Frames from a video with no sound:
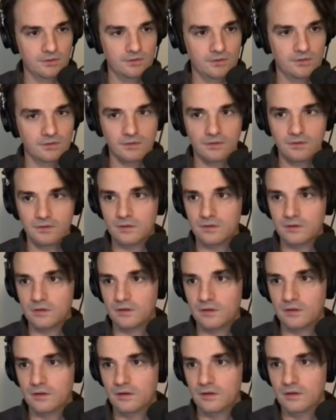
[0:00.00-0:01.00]

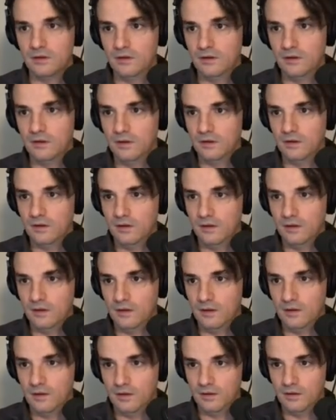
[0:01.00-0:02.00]

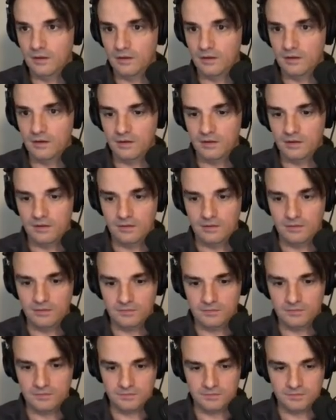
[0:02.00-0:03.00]

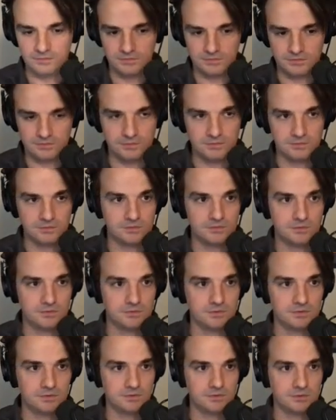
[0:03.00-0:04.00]

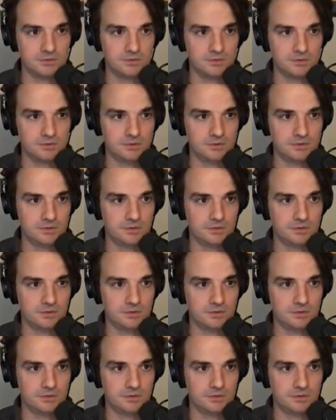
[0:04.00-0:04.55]
(silence)